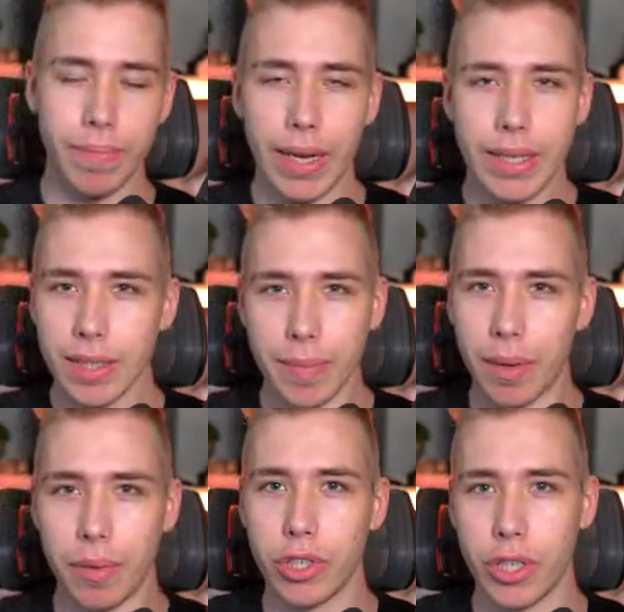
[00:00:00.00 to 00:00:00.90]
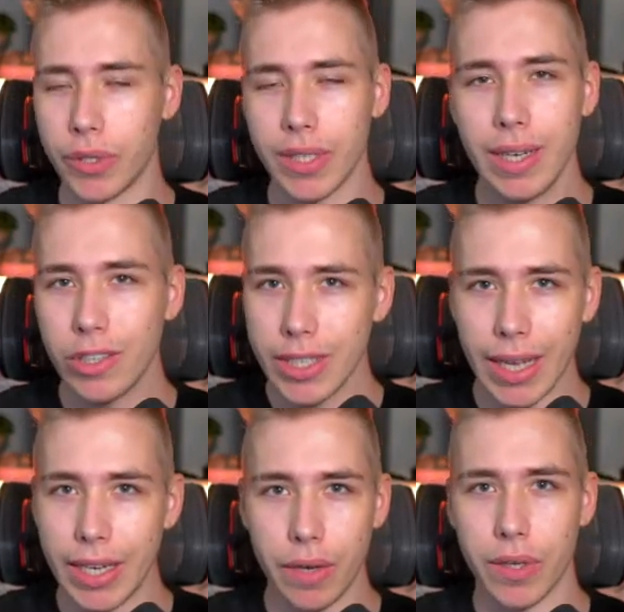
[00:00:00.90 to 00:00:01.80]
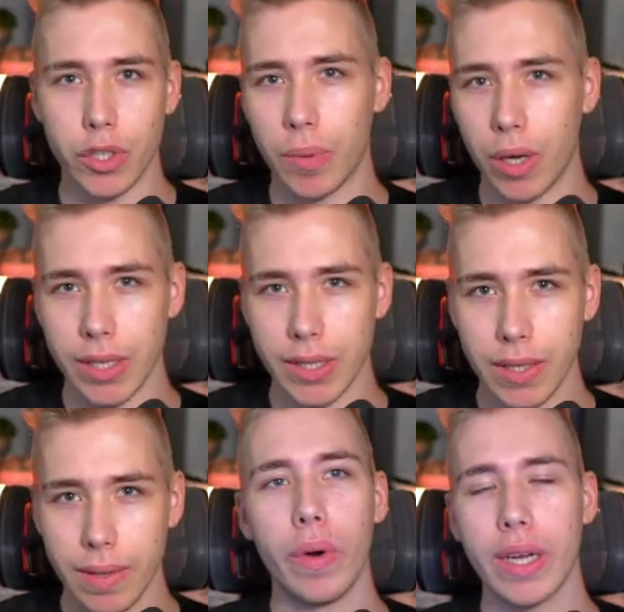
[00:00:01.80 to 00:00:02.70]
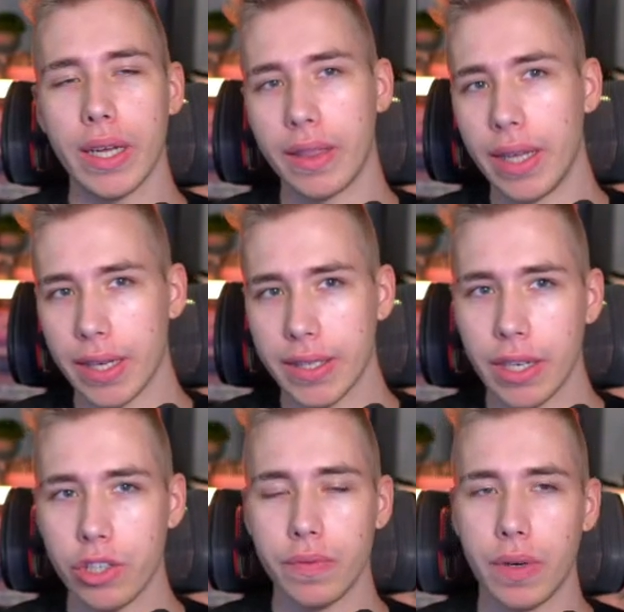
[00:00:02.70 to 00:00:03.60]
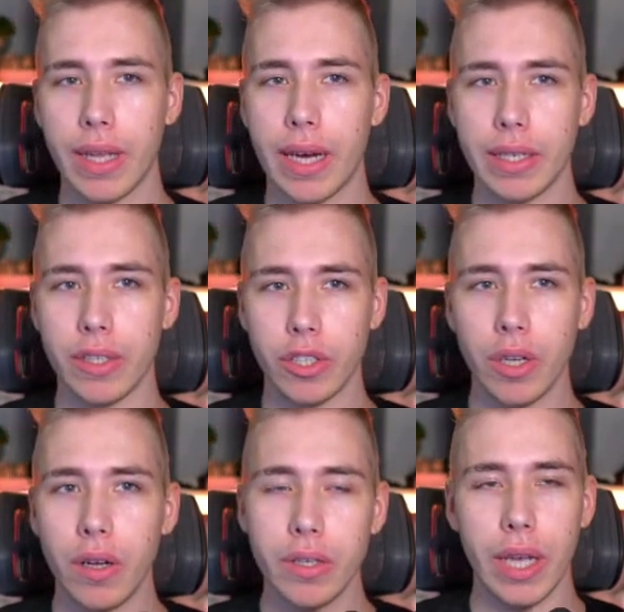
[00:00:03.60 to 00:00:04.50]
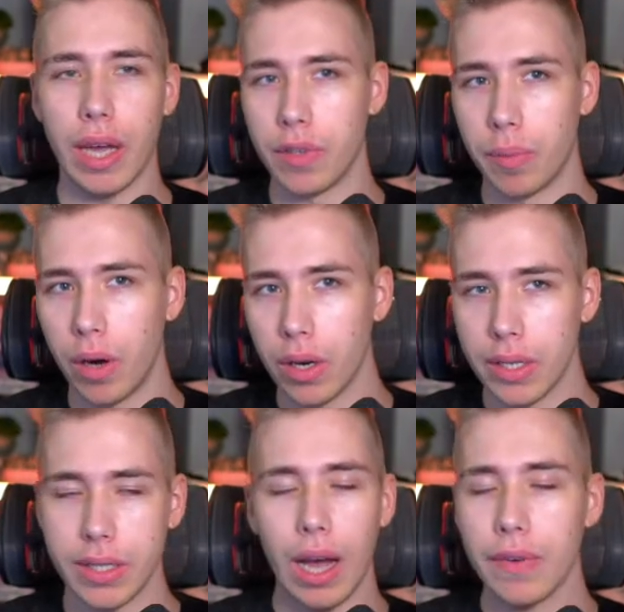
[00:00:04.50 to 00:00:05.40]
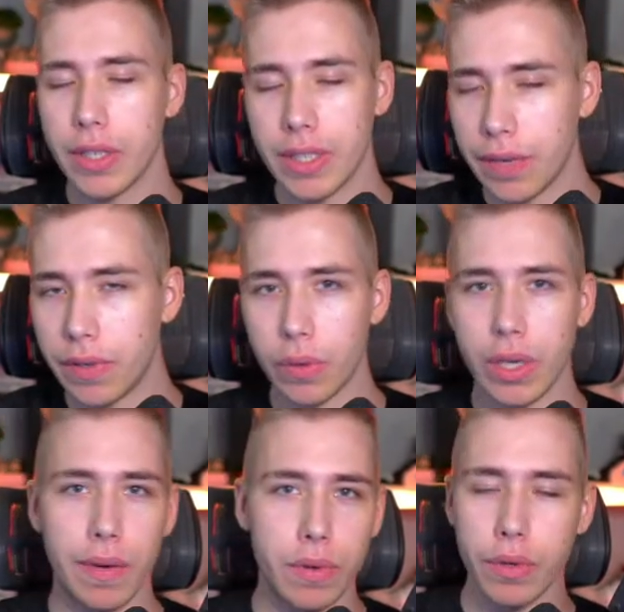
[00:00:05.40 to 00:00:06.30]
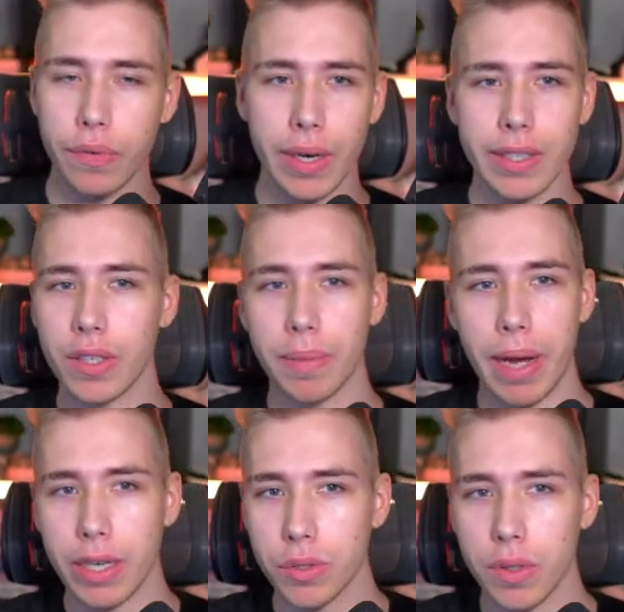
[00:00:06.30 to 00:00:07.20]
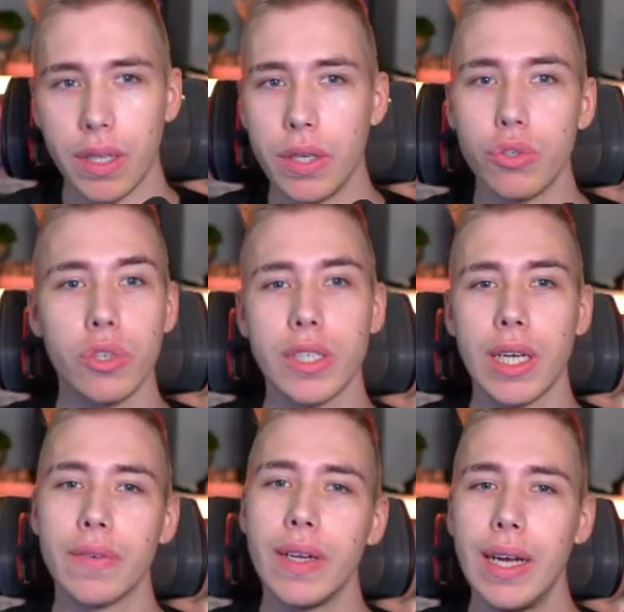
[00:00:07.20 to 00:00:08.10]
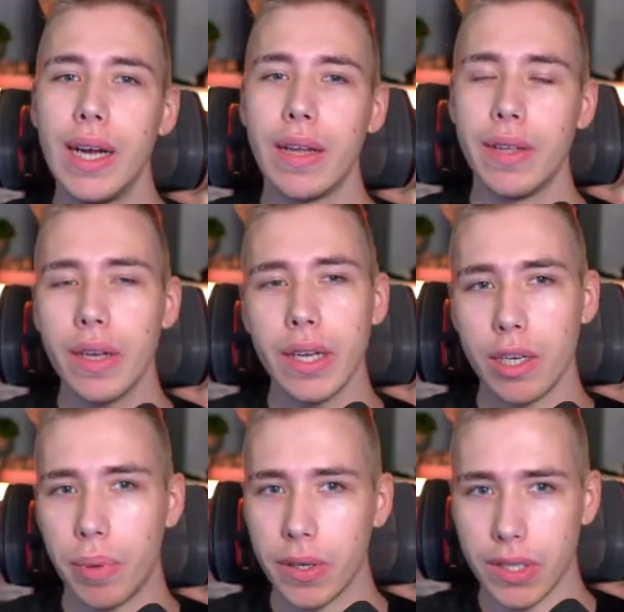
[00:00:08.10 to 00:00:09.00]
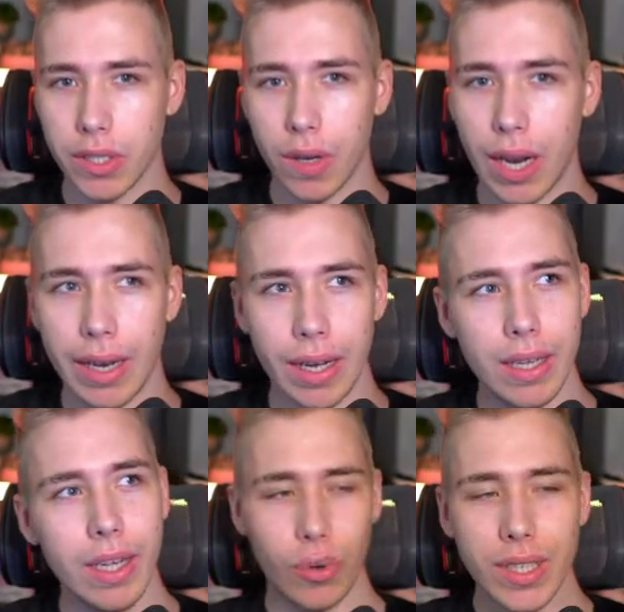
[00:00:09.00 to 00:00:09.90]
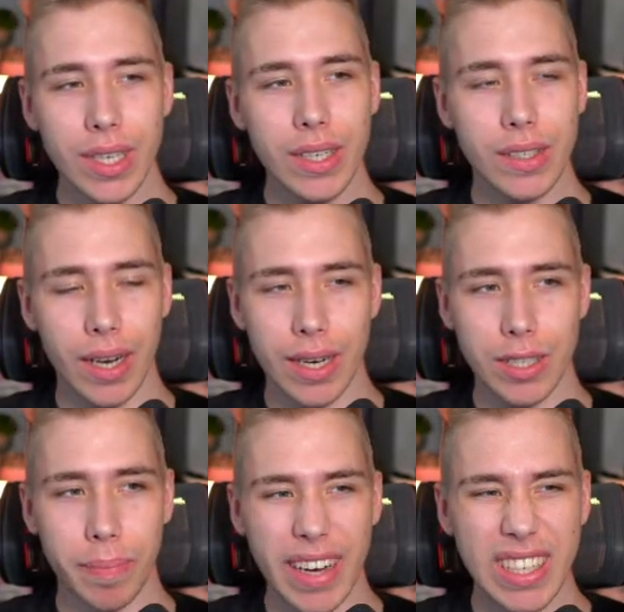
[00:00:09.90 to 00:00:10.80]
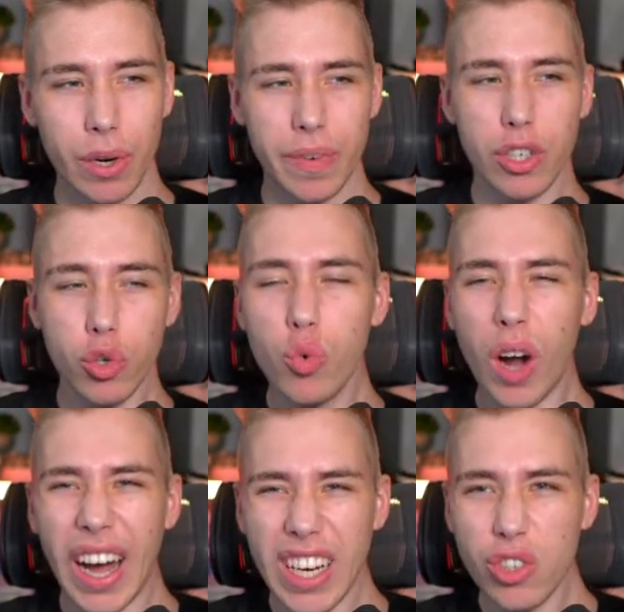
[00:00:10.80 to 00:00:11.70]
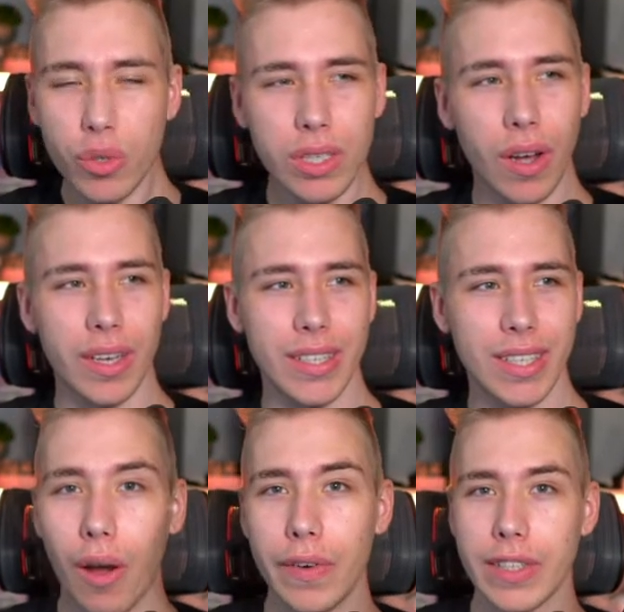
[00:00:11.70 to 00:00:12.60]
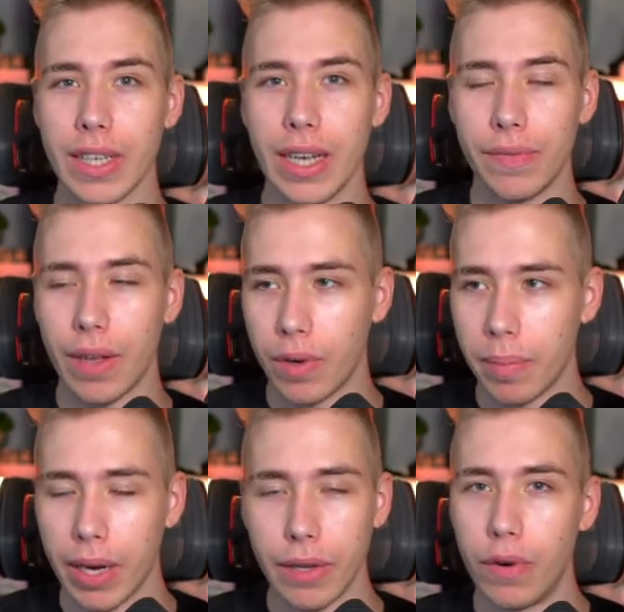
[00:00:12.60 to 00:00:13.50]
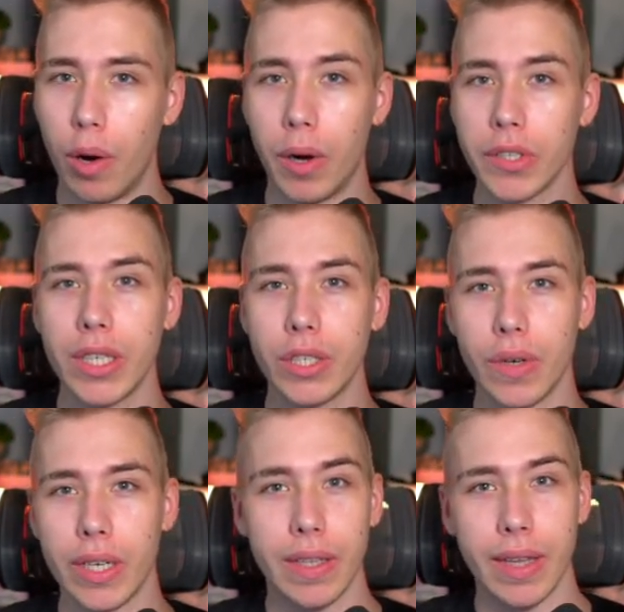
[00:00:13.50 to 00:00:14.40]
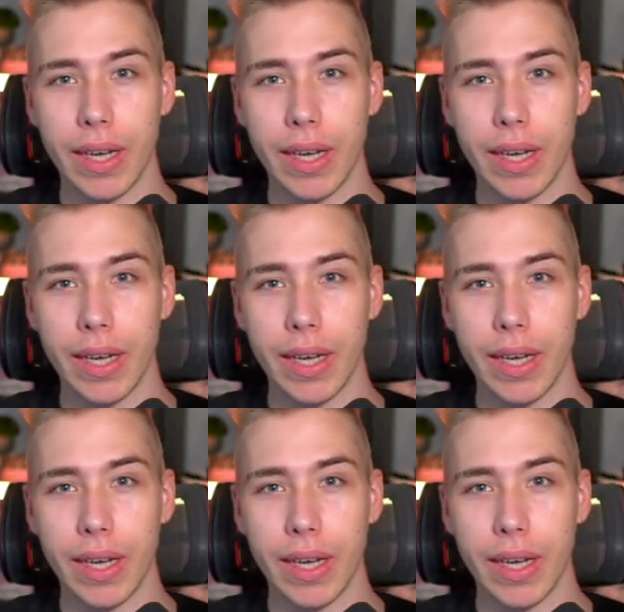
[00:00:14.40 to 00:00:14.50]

it doesn't matter what you use, just any of those wallets. When you get the extension for that installed, you have your wallet, after you save your recovery phrase and your password, the usual stuff, and then you can deposit Solana. Recently, Solana spiked at over $200. Obviously, if everybody FOMOs into it and